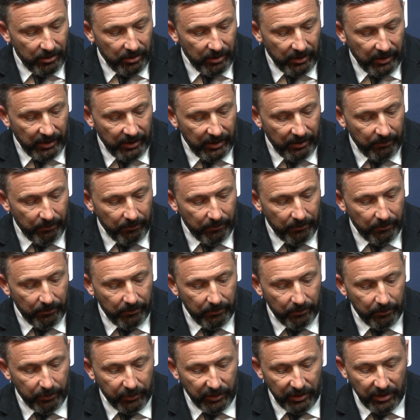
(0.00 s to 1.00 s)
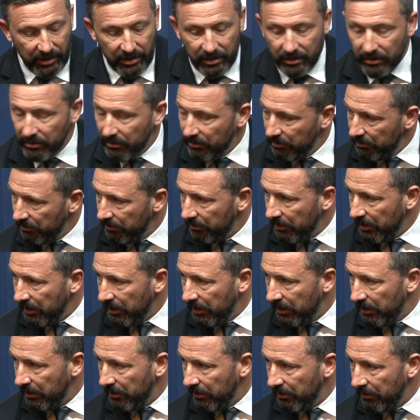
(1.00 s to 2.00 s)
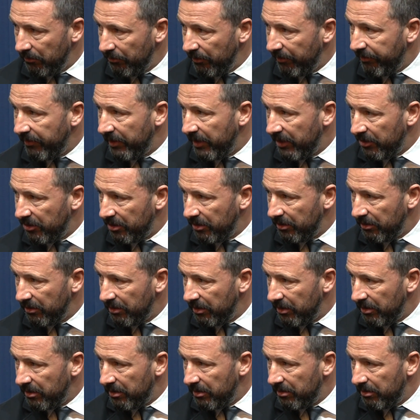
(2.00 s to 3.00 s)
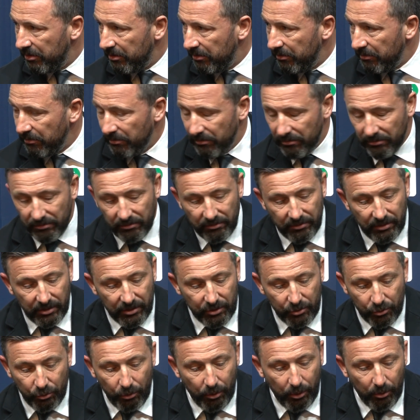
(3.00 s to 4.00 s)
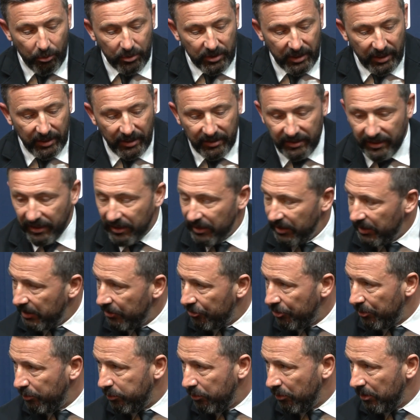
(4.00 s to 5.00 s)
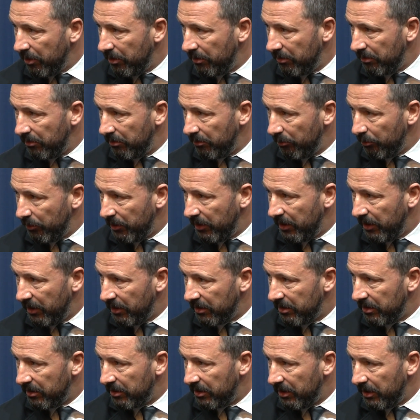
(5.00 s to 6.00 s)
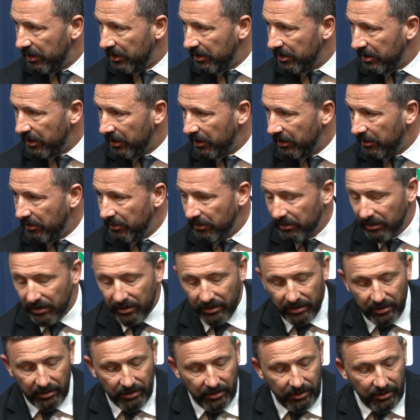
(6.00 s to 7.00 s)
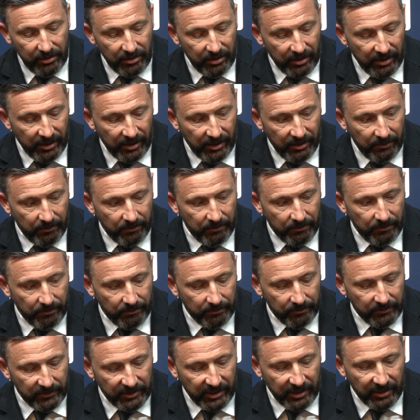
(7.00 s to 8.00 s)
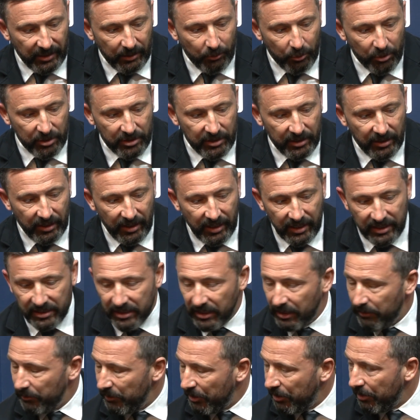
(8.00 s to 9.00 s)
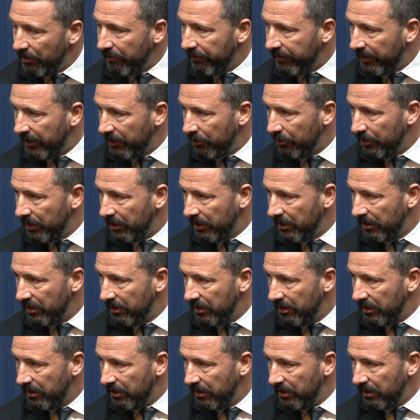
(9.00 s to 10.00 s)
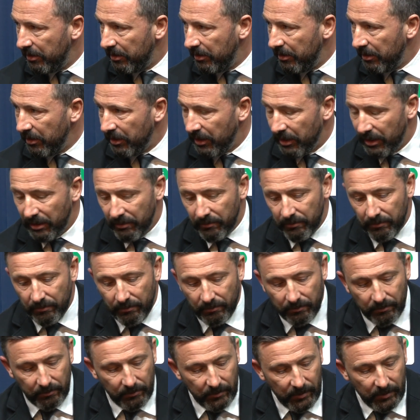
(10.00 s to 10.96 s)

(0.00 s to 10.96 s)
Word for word: um, pleasing and refreshing because it's not always in a delegates' report when they hear sectarian singing. Um, certainly wasn't in the last time the cup final here. Um,